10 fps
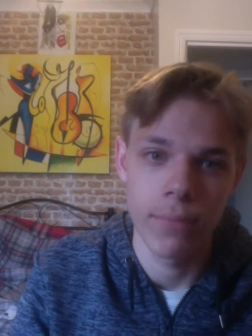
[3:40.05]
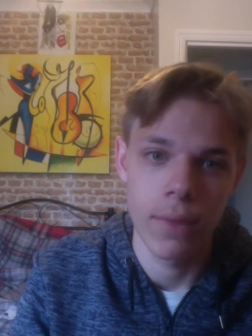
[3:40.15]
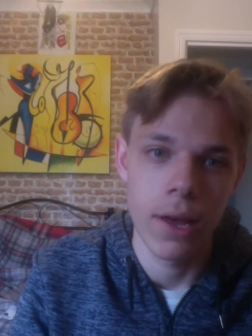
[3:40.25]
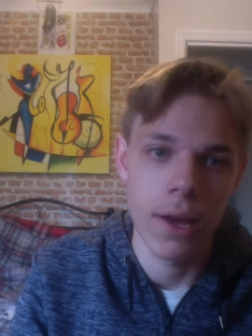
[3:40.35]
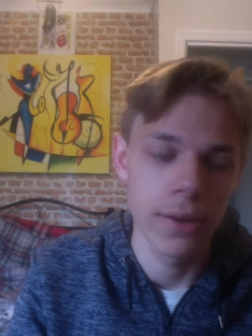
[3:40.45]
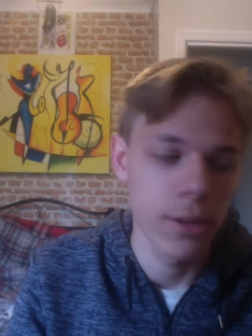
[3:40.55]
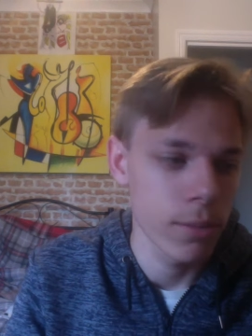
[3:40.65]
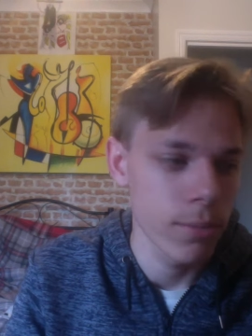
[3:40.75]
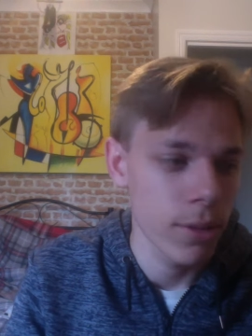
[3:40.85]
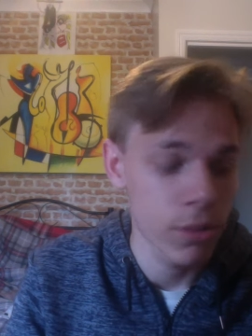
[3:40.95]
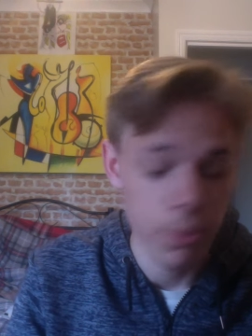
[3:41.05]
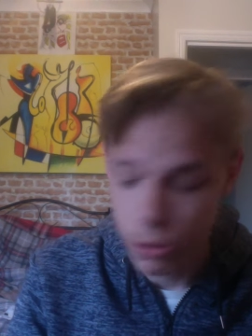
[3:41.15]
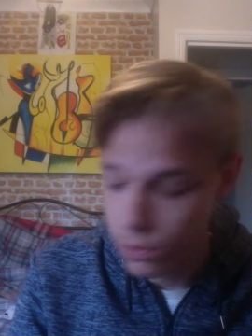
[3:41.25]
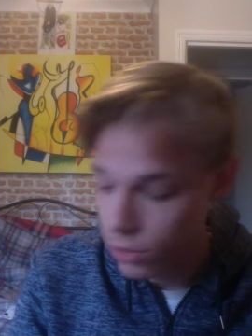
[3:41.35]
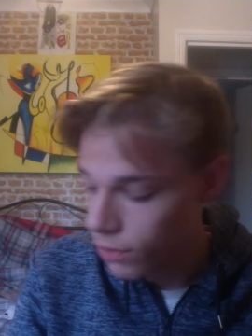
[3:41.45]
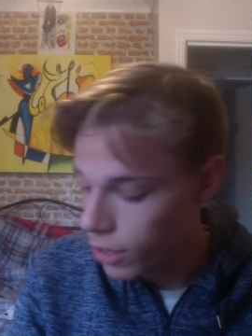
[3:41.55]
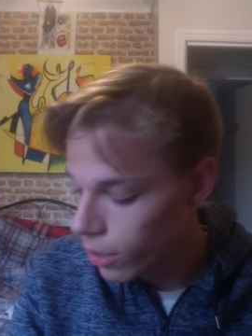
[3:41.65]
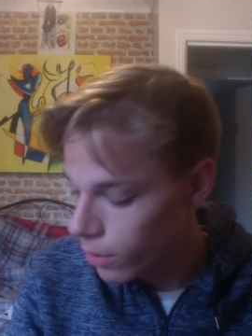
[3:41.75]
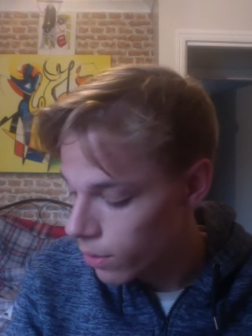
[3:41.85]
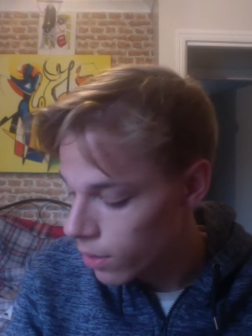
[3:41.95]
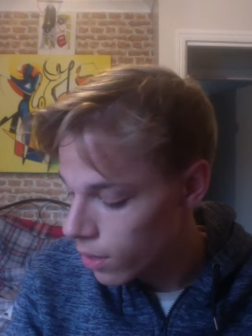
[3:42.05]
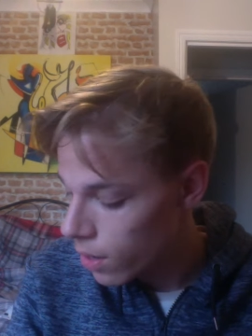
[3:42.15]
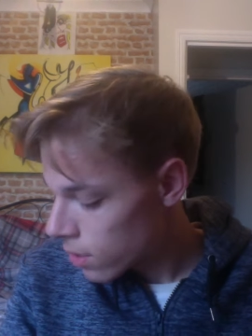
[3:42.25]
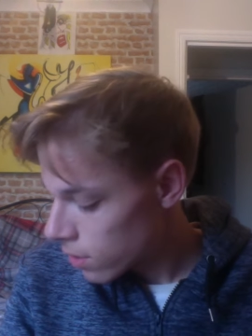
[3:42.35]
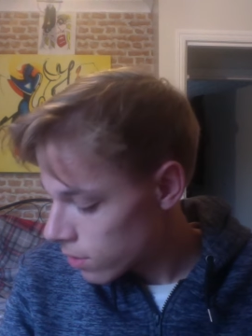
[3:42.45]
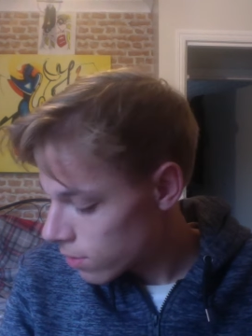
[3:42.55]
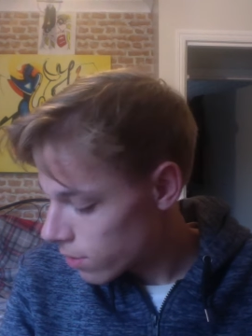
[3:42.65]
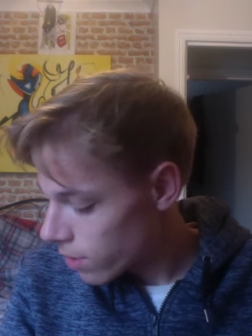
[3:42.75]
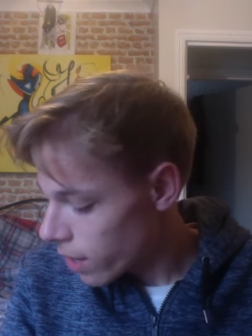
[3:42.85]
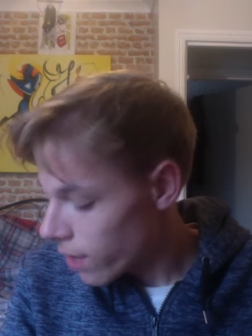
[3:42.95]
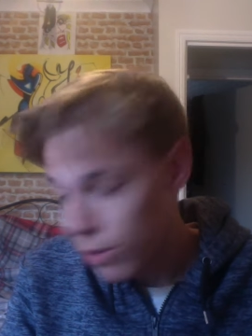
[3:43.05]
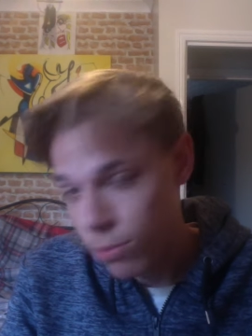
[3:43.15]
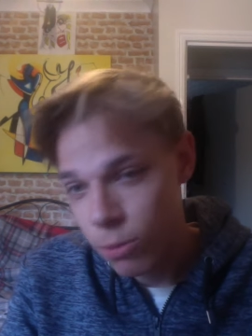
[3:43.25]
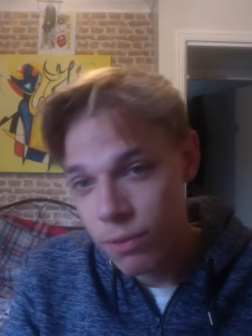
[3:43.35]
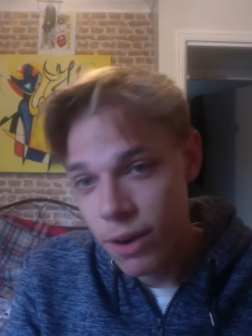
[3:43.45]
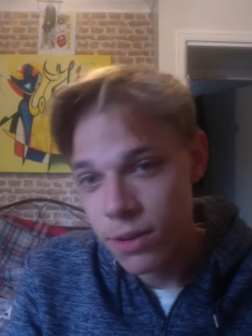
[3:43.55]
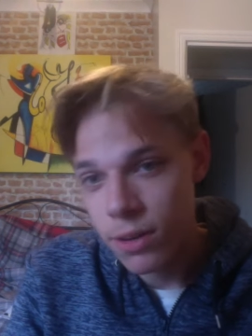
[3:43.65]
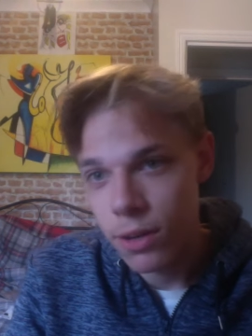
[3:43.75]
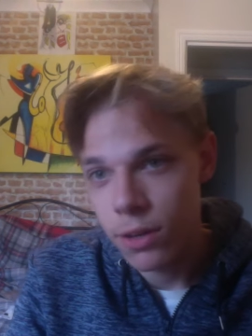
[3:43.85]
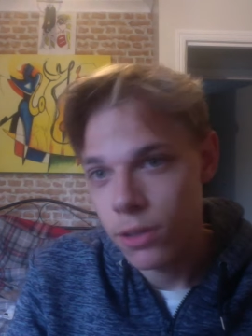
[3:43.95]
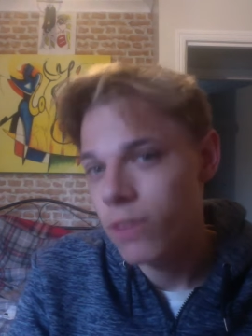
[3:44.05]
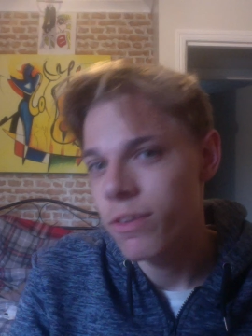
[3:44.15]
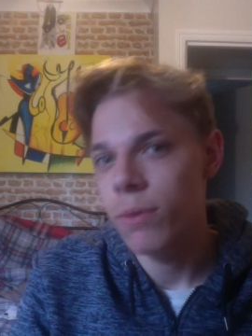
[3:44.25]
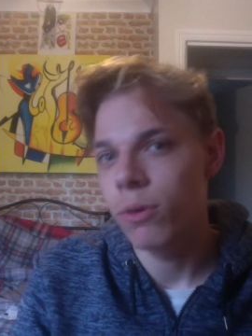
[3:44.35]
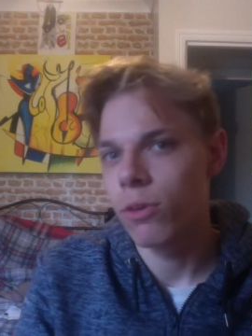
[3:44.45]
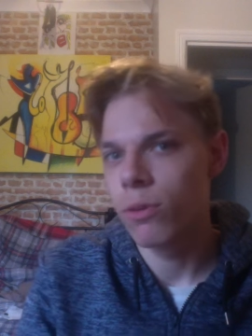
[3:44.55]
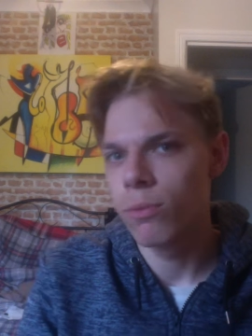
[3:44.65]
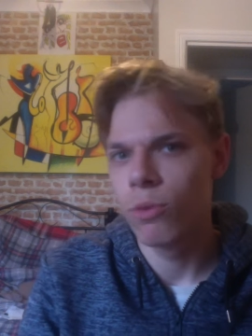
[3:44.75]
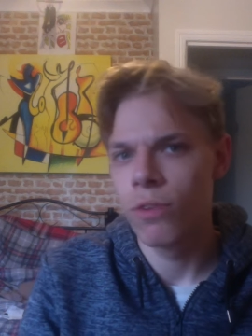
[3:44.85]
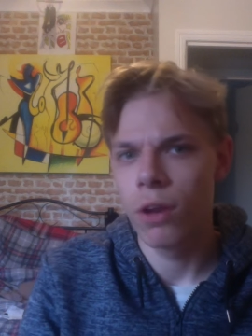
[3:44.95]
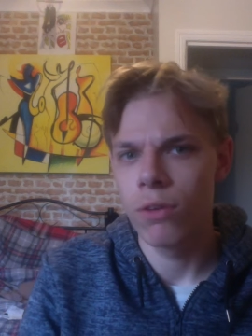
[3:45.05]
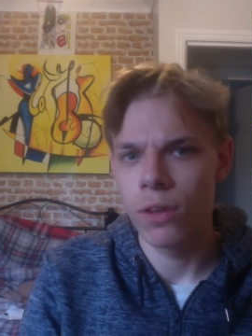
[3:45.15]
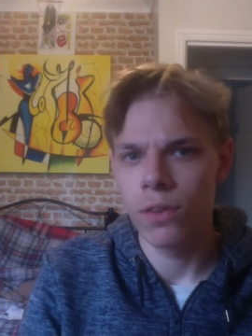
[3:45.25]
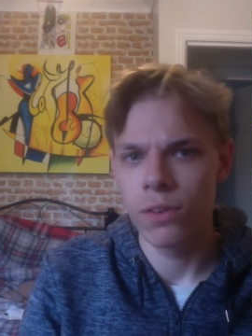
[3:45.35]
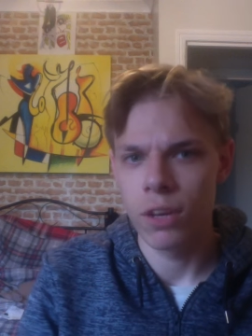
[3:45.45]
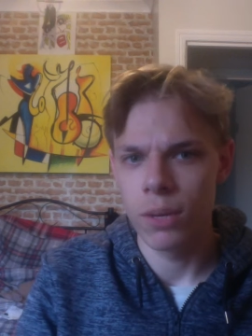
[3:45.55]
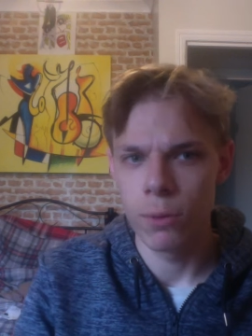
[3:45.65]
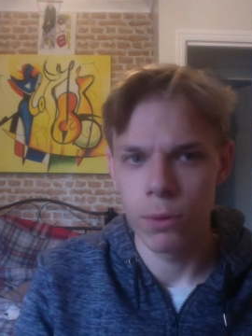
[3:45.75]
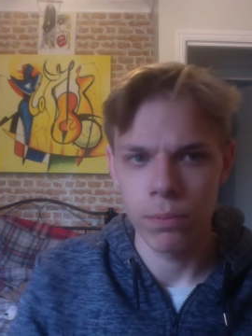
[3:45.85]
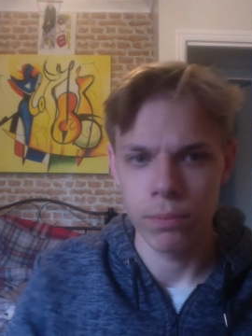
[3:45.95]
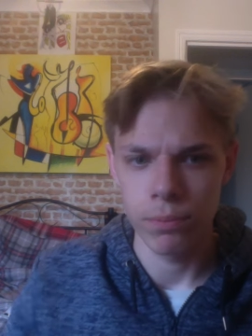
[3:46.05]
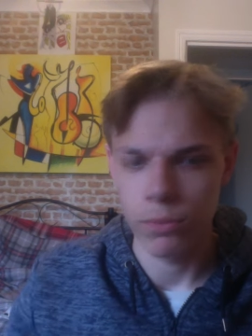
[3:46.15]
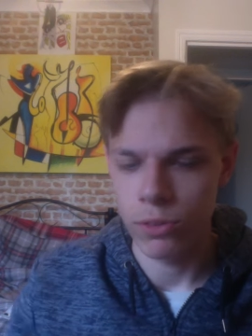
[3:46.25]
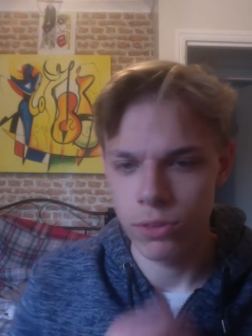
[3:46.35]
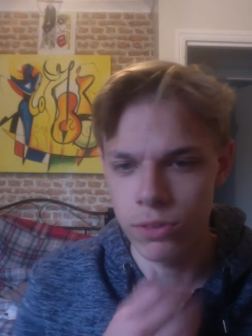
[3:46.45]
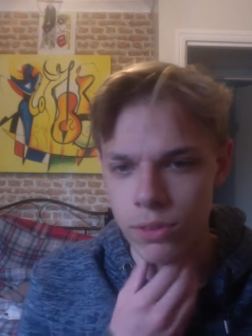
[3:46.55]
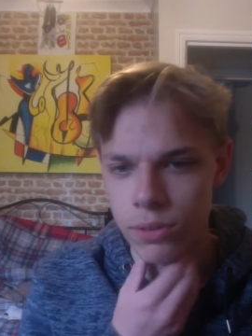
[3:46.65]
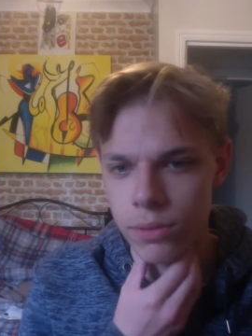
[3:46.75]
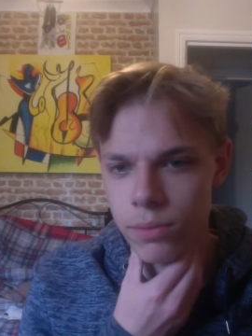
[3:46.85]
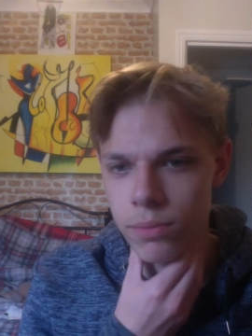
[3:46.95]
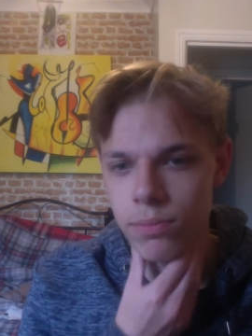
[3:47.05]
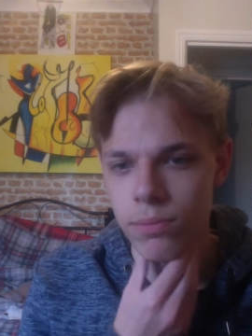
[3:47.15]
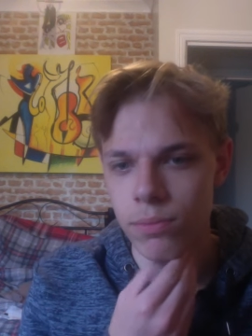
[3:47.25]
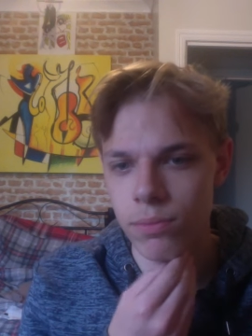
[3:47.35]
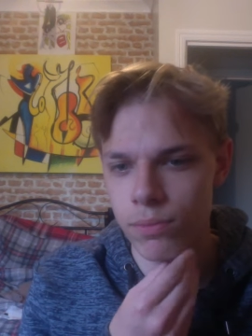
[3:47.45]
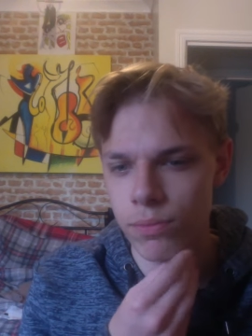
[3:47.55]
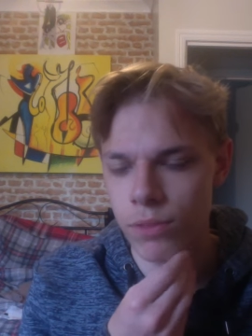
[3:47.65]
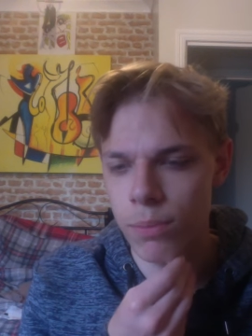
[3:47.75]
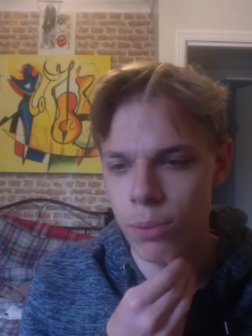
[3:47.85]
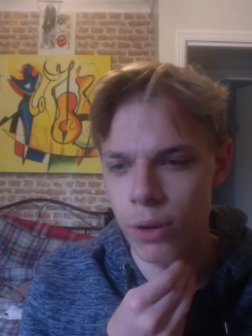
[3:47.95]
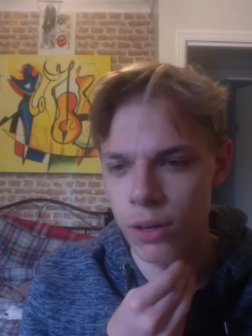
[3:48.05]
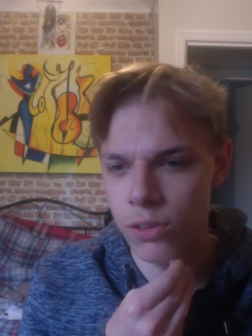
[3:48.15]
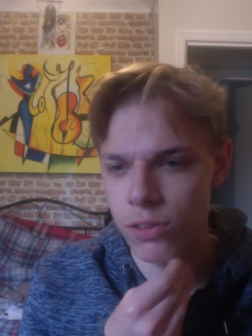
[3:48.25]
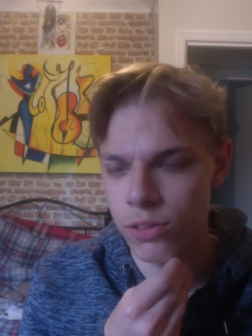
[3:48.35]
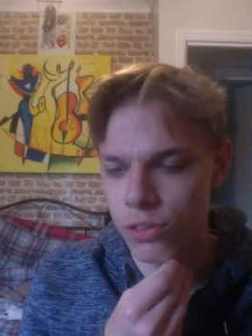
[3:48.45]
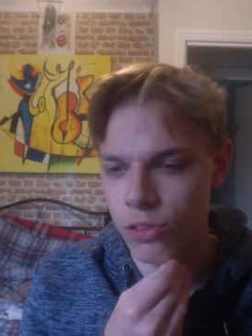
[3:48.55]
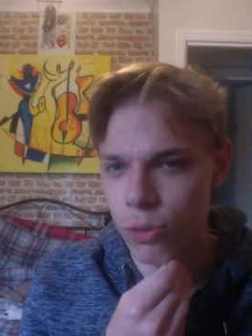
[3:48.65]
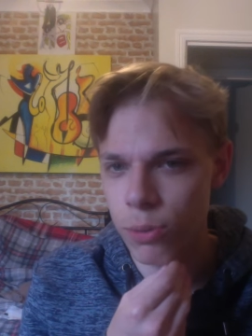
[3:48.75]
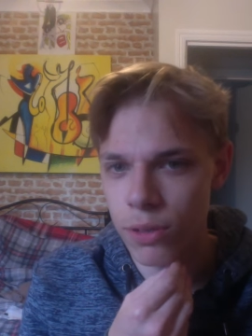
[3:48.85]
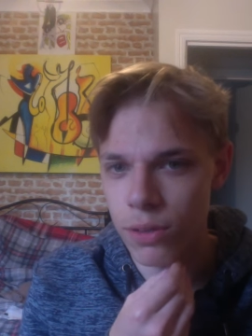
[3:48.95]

And um, that's the point of this video. So yeah, that's my rant done. I don't really want to do more videos like this anymore because they're pointless and stupid.